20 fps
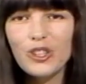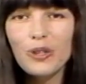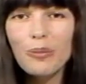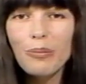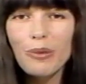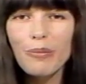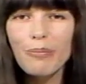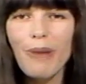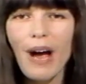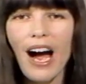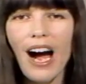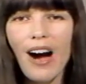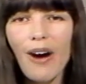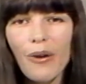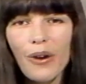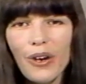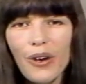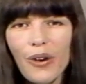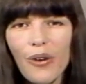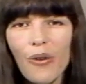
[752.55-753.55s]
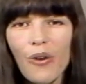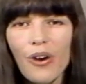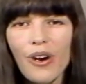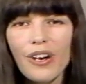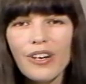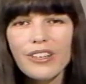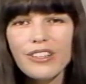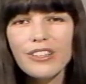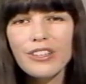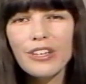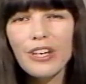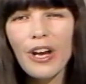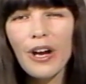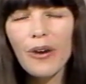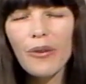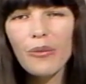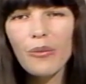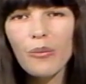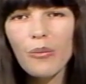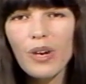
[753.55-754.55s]
superpower or, you
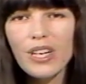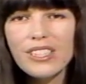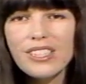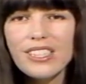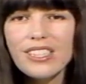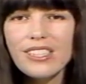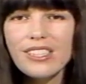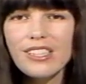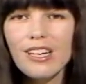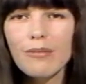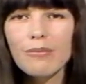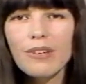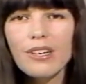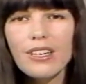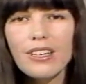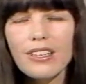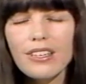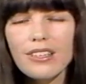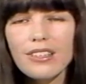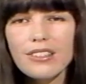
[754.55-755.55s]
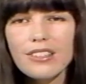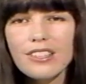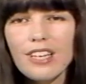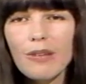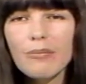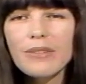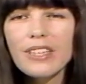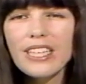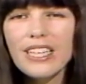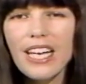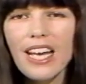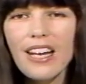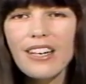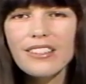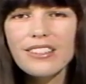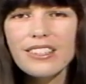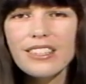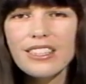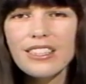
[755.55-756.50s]
know, was it some something else?